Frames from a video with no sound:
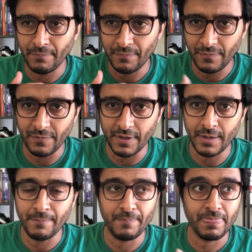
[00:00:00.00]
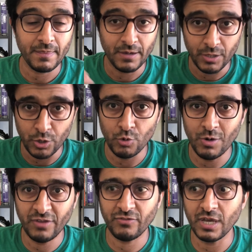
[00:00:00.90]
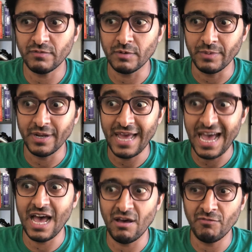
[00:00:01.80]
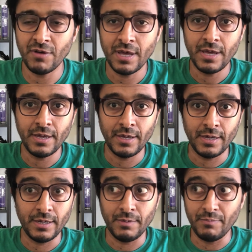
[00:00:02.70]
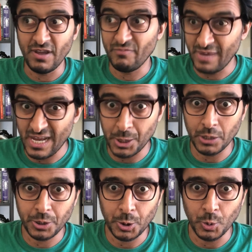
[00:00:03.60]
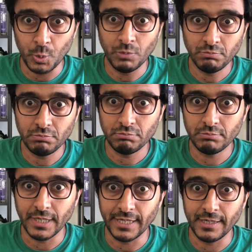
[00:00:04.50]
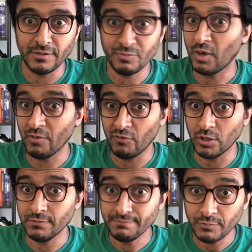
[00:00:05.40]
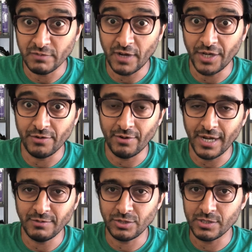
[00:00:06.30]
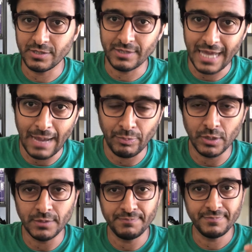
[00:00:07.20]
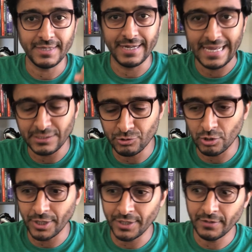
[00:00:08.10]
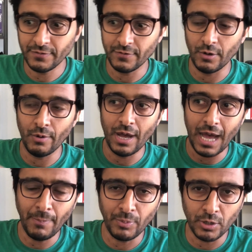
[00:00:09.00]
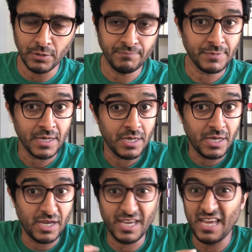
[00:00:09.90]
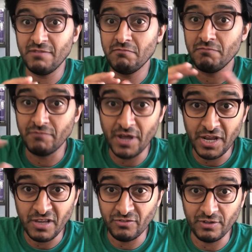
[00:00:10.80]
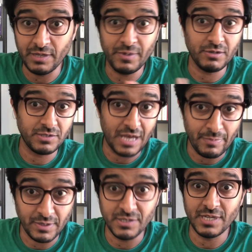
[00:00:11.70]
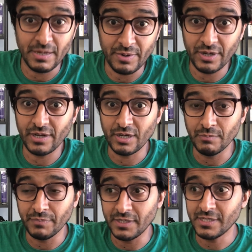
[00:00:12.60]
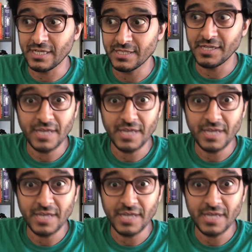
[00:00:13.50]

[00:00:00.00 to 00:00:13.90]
the U S government have a major two uh, smartphone provider, right, which is Apple and Android. So Apple, it can very easily, because Apple is an American company, can say,